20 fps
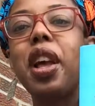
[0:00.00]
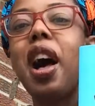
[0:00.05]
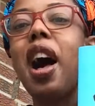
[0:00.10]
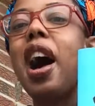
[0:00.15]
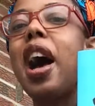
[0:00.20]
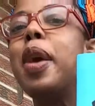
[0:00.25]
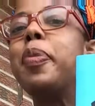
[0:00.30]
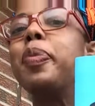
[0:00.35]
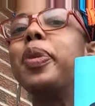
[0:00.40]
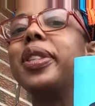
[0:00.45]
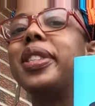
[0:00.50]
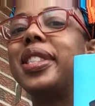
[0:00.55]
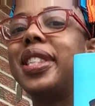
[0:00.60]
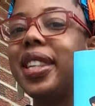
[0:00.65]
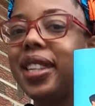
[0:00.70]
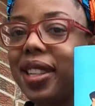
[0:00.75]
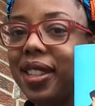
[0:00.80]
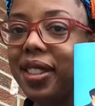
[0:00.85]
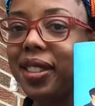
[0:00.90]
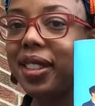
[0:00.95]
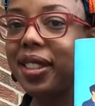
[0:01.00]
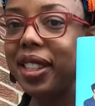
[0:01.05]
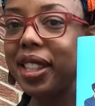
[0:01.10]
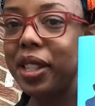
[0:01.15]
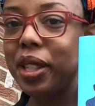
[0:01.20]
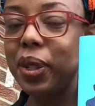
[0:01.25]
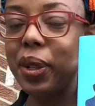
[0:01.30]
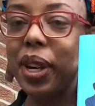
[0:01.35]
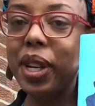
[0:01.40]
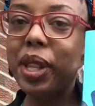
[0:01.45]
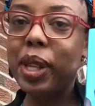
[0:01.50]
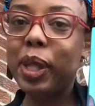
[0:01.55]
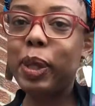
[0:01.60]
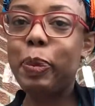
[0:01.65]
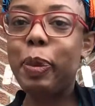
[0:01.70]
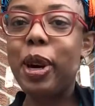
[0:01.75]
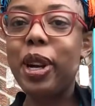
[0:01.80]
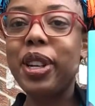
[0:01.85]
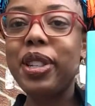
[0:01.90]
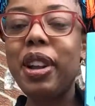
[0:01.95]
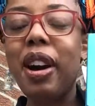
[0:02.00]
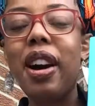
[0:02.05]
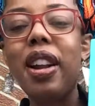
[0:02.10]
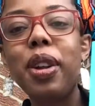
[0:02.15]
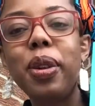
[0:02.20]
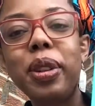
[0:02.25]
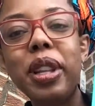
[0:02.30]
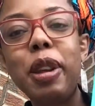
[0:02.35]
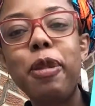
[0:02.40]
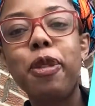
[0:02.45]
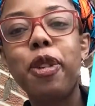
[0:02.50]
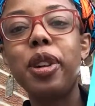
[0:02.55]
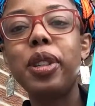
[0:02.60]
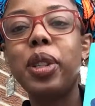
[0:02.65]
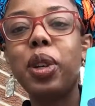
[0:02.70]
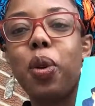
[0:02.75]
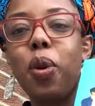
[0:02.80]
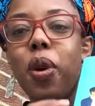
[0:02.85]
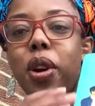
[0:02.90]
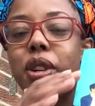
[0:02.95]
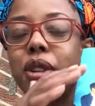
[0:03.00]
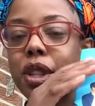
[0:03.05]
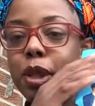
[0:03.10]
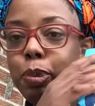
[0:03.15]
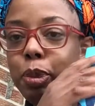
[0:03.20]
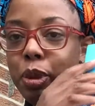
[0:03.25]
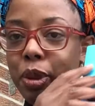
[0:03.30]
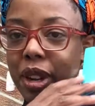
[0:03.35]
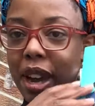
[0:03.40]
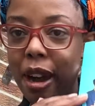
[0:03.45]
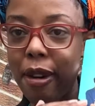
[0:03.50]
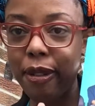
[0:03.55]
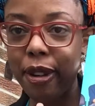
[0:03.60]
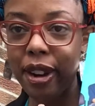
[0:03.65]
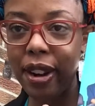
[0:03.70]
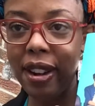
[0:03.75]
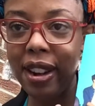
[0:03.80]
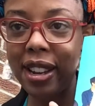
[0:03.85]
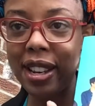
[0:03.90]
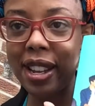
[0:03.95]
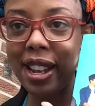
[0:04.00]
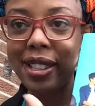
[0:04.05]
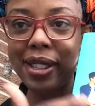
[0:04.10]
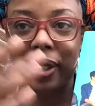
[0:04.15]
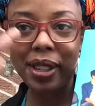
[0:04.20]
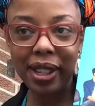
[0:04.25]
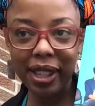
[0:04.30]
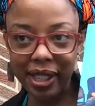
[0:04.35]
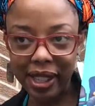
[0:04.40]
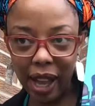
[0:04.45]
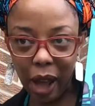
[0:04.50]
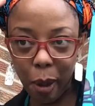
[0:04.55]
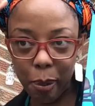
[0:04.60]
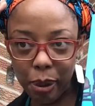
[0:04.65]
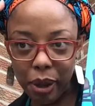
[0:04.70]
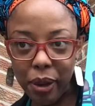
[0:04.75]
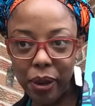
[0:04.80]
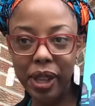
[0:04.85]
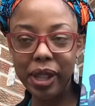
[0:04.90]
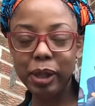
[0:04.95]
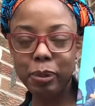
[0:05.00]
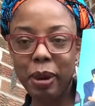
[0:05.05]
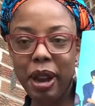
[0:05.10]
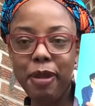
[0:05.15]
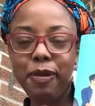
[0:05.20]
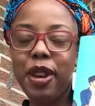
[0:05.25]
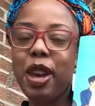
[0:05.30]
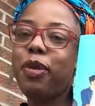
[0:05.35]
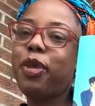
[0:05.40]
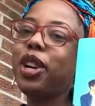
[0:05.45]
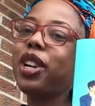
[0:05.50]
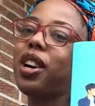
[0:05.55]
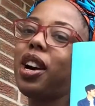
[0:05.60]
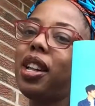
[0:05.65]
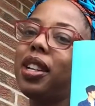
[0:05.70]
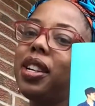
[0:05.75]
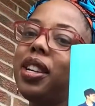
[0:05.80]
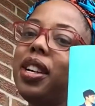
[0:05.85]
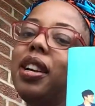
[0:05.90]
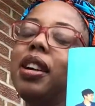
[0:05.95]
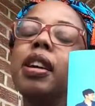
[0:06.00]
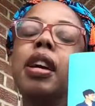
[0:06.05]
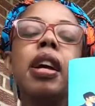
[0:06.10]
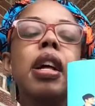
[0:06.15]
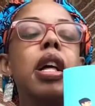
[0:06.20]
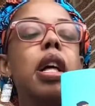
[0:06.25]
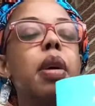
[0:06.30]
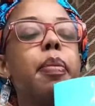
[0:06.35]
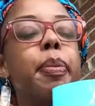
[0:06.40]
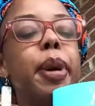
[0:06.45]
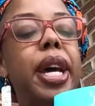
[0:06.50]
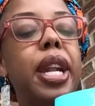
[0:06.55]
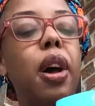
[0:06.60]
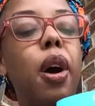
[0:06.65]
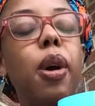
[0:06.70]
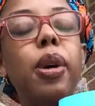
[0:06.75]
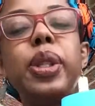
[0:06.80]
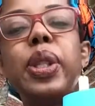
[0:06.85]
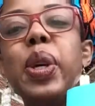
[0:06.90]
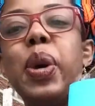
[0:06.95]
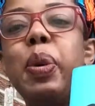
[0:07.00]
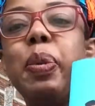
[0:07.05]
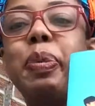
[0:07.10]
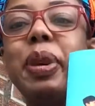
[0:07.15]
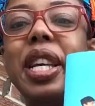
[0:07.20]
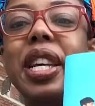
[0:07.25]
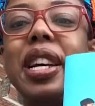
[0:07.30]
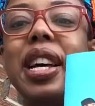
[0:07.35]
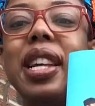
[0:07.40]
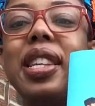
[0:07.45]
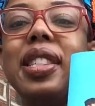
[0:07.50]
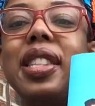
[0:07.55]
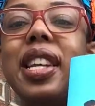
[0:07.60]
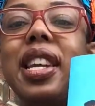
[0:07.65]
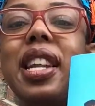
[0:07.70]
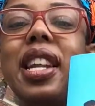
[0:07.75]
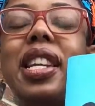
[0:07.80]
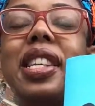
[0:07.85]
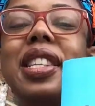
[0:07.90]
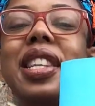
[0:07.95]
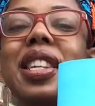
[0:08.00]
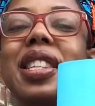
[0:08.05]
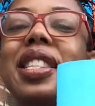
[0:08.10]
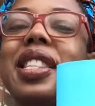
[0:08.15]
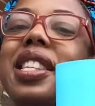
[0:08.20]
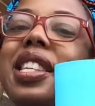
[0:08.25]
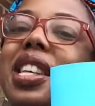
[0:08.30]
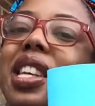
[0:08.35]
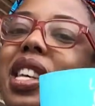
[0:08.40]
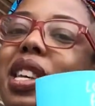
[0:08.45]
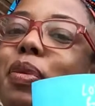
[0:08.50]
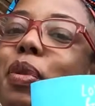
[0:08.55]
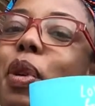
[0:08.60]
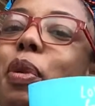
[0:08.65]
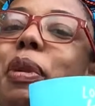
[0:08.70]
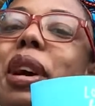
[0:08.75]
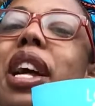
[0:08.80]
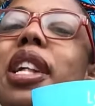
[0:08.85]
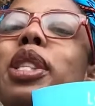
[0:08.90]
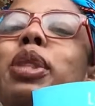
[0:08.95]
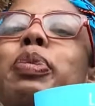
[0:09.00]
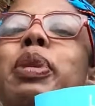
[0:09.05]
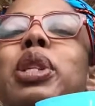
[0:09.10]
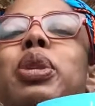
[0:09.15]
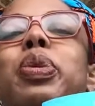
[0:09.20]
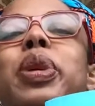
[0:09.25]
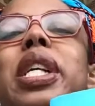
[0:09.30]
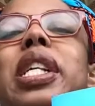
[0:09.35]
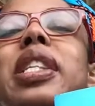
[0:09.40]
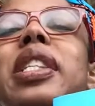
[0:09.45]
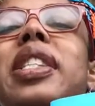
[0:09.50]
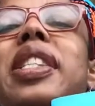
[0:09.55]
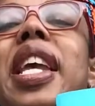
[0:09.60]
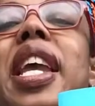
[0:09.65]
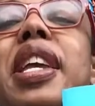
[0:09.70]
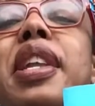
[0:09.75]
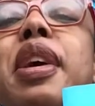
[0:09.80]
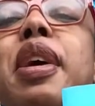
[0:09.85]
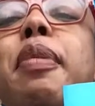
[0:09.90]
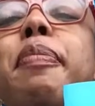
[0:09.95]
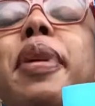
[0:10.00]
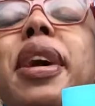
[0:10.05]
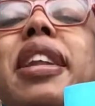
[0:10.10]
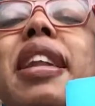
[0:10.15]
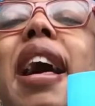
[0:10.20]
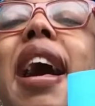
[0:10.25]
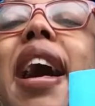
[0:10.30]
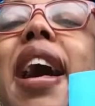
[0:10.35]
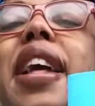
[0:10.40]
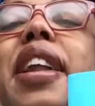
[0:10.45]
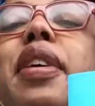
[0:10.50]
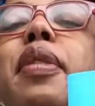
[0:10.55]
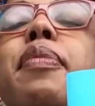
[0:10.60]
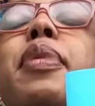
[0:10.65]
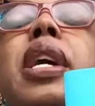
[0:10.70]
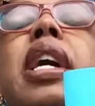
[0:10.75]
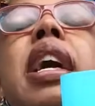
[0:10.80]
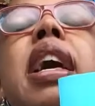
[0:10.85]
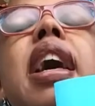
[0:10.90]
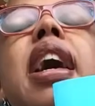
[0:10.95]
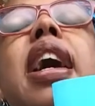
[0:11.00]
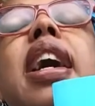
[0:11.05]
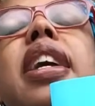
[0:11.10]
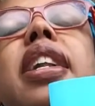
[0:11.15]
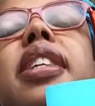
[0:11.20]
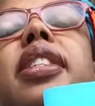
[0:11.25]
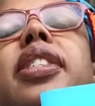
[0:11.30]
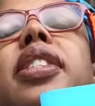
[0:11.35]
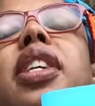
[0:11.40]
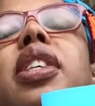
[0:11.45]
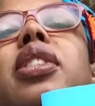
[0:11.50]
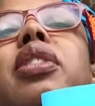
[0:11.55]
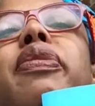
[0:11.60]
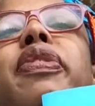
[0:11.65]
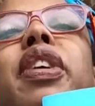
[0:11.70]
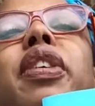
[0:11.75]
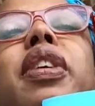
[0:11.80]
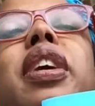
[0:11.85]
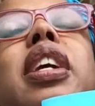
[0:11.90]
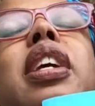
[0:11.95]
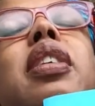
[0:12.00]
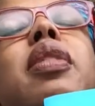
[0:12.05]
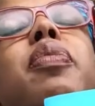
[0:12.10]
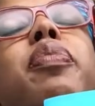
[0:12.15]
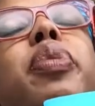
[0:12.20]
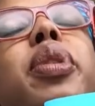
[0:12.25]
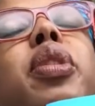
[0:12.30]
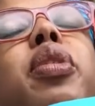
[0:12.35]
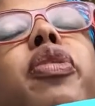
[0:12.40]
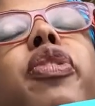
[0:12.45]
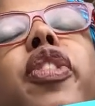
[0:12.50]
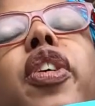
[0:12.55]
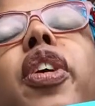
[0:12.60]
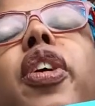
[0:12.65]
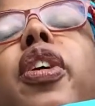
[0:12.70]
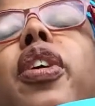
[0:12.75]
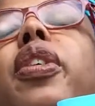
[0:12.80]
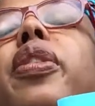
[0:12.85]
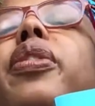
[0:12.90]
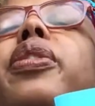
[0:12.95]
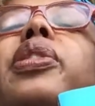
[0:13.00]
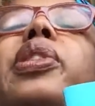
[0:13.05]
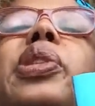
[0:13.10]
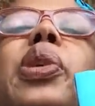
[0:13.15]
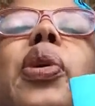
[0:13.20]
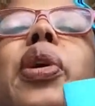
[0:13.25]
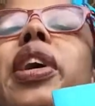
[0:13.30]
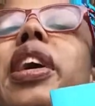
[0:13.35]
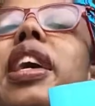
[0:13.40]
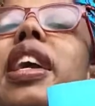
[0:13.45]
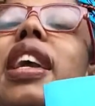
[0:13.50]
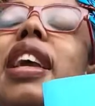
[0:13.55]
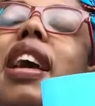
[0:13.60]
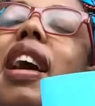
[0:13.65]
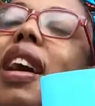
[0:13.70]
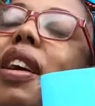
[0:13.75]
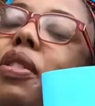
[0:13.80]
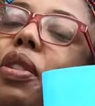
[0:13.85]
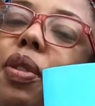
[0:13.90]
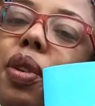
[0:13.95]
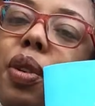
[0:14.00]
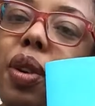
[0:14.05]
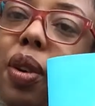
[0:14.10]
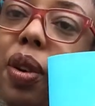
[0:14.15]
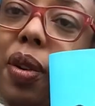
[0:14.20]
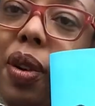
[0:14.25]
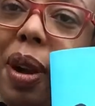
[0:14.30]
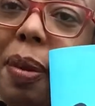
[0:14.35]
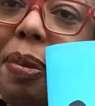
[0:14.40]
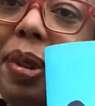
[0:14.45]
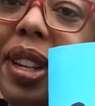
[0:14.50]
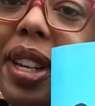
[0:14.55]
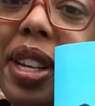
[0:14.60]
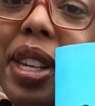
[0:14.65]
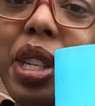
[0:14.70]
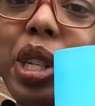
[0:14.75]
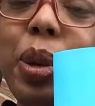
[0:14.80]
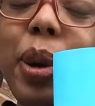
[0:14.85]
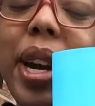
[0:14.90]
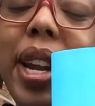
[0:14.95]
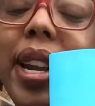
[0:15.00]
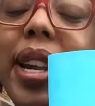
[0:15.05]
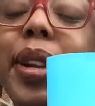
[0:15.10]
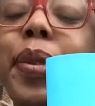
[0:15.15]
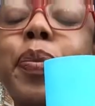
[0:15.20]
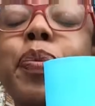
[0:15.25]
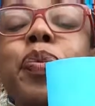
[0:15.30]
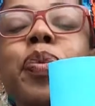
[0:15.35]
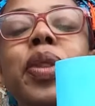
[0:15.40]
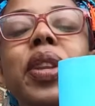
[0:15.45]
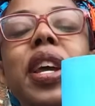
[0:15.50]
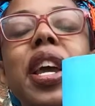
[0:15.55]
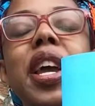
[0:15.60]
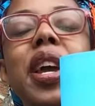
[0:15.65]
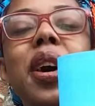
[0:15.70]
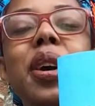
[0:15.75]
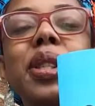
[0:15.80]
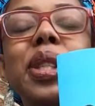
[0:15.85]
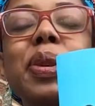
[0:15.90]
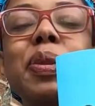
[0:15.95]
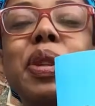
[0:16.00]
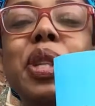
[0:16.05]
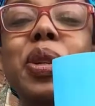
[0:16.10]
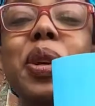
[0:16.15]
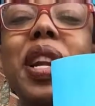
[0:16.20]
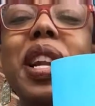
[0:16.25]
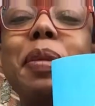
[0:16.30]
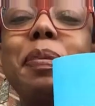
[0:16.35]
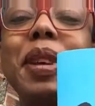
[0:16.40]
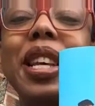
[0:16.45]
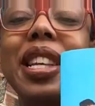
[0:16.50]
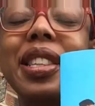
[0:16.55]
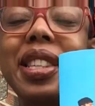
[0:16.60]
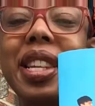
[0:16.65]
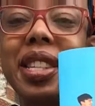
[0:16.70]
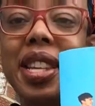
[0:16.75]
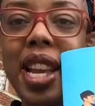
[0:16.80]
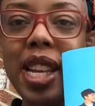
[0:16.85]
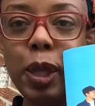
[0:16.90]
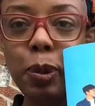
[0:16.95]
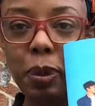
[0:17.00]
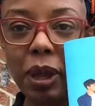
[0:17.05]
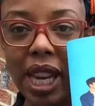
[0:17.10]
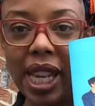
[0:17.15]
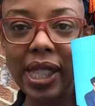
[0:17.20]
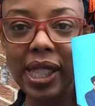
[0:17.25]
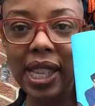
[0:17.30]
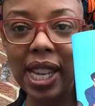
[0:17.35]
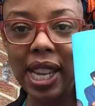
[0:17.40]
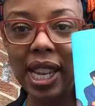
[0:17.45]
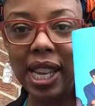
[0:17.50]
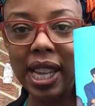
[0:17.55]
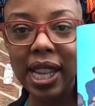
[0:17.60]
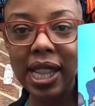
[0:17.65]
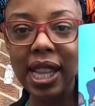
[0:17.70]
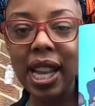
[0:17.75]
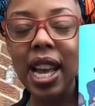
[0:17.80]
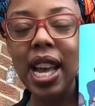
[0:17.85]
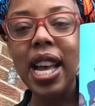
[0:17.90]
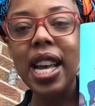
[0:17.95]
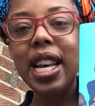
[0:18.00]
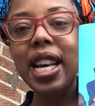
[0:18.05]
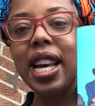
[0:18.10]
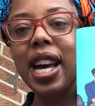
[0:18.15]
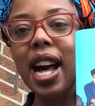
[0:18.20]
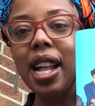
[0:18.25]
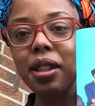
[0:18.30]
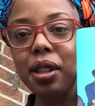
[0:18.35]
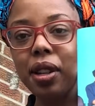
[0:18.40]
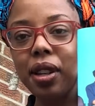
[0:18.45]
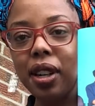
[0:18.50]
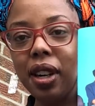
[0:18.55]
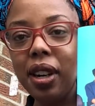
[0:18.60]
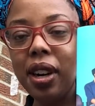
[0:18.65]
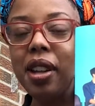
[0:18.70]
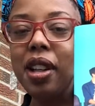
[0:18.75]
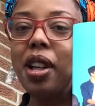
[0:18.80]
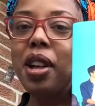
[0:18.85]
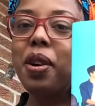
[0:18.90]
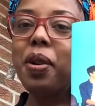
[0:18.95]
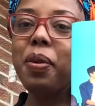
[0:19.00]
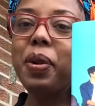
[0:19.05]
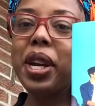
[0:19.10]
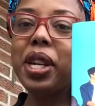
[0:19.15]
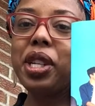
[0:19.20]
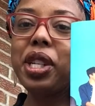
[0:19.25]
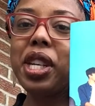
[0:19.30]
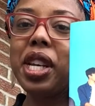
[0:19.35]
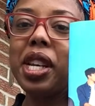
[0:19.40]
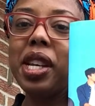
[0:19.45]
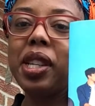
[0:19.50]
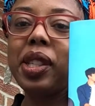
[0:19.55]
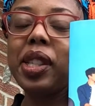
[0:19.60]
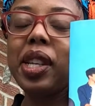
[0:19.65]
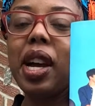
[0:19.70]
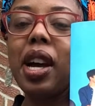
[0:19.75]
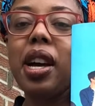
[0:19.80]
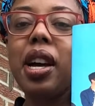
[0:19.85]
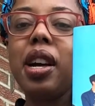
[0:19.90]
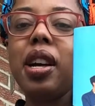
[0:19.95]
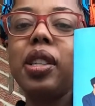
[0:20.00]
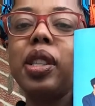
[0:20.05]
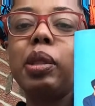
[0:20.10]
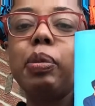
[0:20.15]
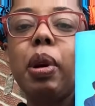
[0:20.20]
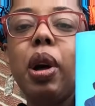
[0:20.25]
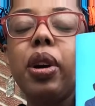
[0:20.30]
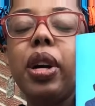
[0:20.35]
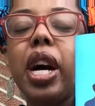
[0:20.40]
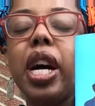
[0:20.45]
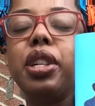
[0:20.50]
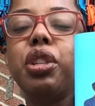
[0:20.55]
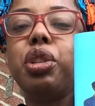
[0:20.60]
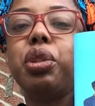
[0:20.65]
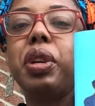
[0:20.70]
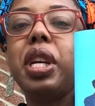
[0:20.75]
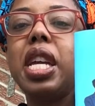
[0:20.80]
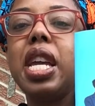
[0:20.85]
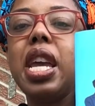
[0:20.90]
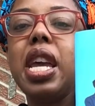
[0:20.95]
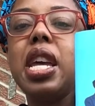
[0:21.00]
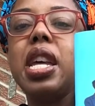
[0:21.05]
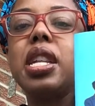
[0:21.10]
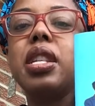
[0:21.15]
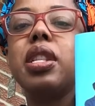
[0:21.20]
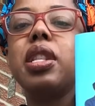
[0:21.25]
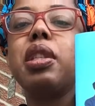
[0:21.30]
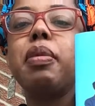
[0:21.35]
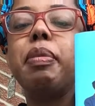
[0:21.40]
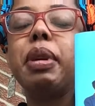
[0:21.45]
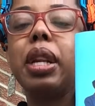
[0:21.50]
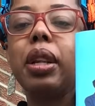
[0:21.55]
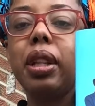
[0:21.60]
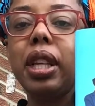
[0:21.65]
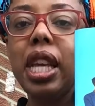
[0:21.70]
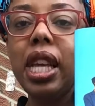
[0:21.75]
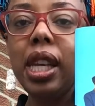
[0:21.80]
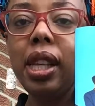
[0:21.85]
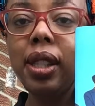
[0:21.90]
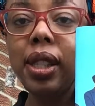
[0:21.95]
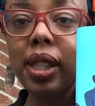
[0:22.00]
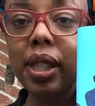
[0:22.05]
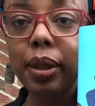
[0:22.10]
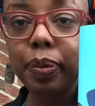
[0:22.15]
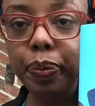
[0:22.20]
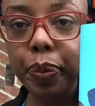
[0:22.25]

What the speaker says: I particularly enjoyed this book, not only for its gorgeous blue cover, and as you can tell, blue is my favorite color, but also because it is a teen romance between Zainab and Adam, and it's just very beautiful story. I completely enjoyed it. I also enjoyed it because it takes place in Qatar, which is a small country in the Middle East.